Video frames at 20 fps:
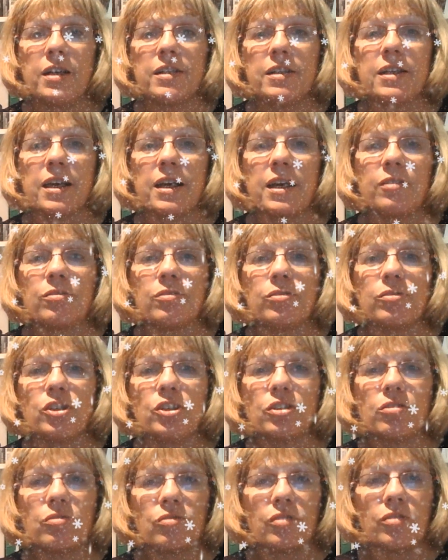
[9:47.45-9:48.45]
to get your
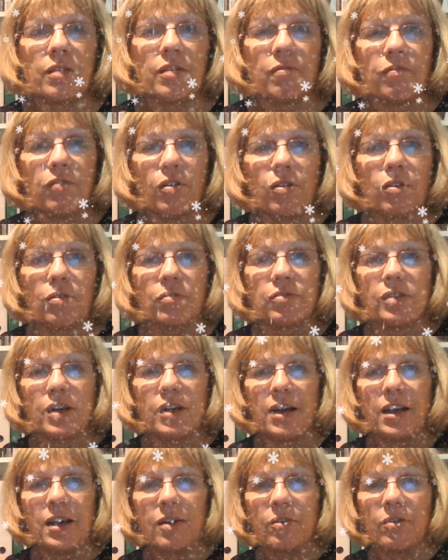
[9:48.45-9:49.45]
children involved
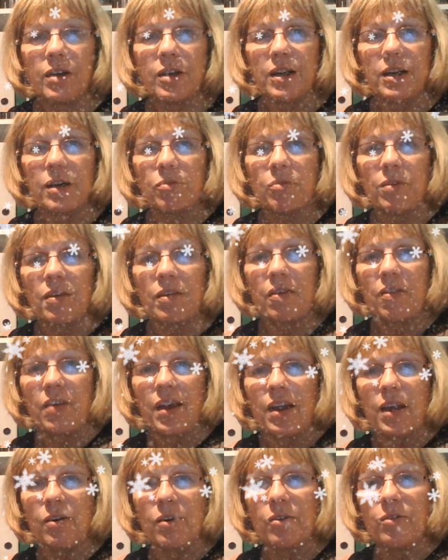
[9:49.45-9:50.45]
in looking at whether
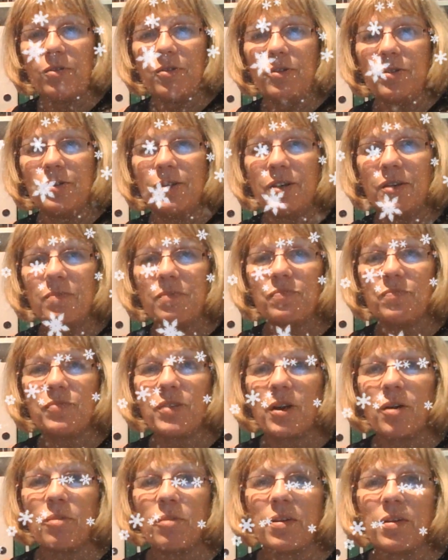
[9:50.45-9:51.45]
they are good
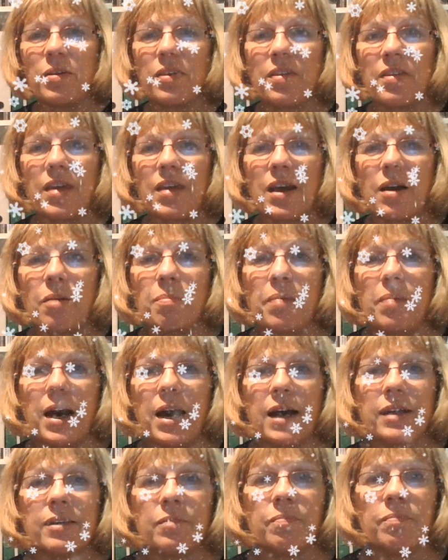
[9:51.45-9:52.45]
or whether they are
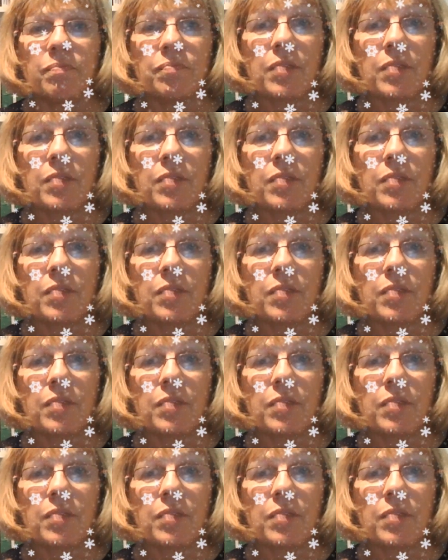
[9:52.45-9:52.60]
bad.